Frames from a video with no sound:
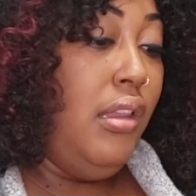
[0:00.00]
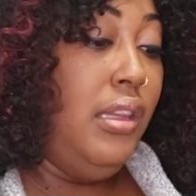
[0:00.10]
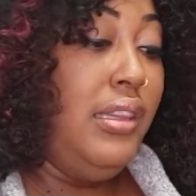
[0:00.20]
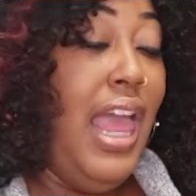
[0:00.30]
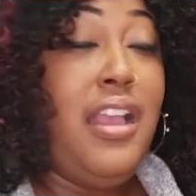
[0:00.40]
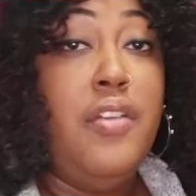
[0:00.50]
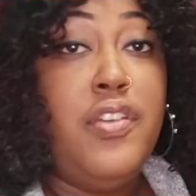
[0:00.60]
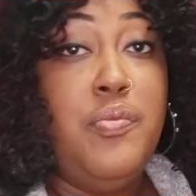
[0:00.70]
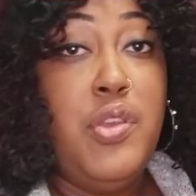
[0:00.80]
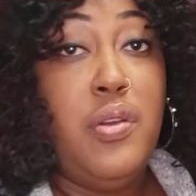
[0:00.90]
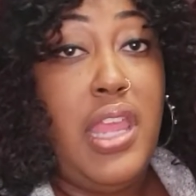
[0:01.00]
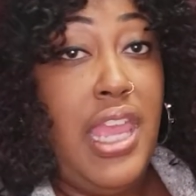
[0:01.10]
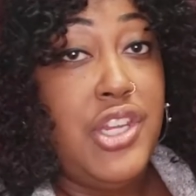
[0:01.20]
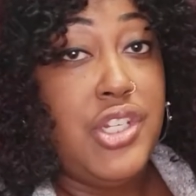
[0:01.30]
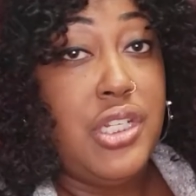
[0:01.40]
Lack of
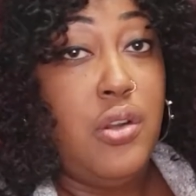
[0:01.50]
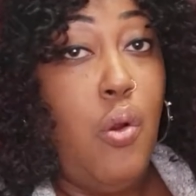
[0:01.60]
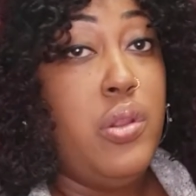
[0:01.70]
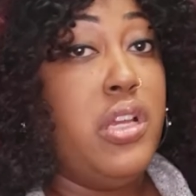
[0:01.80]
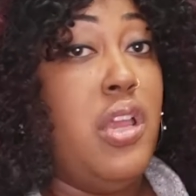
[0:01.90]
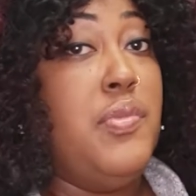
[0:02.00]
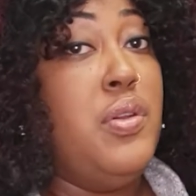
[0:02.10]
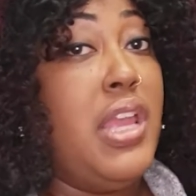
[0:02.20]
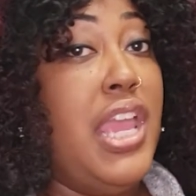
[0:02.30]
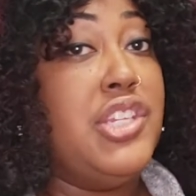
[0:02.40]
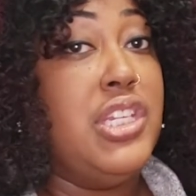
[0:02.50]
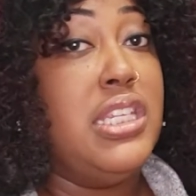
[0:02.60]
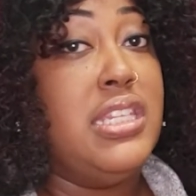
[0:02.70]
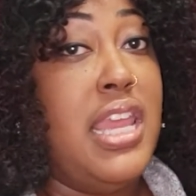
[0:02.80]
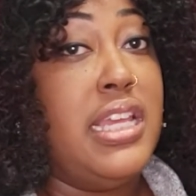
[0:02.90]
communication, or the communication
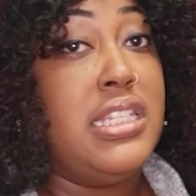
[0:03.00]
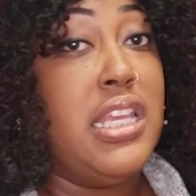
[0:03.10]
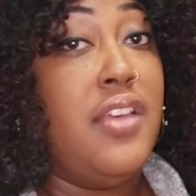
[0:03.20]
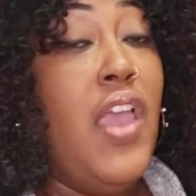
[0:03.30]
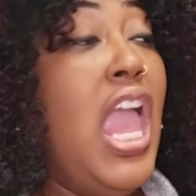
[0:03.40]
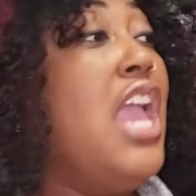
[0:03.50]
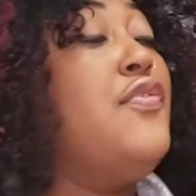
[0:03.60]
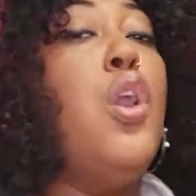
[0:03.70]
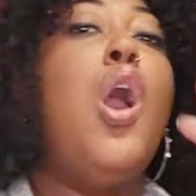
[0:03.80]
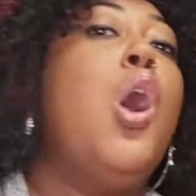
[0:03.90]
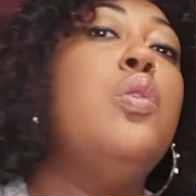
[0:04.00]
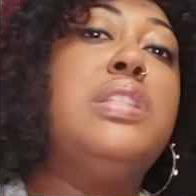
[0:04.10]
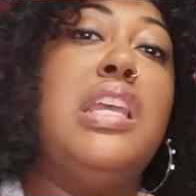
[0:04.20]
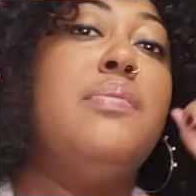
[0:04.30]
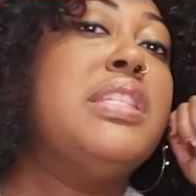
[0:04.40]
is negative. If your whole
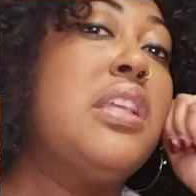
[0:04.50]
team is